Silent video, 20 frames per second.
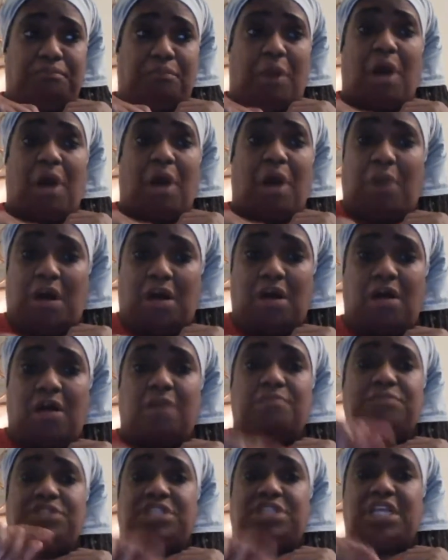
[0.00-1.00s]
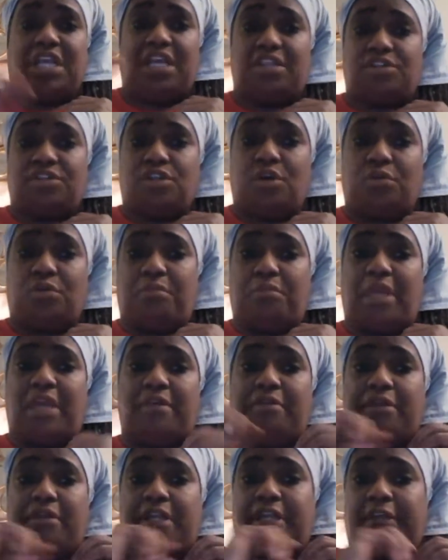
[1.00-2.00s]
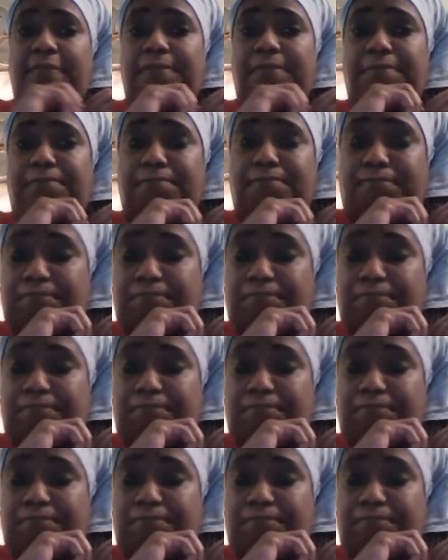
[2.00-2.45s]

my mom said don't marry him.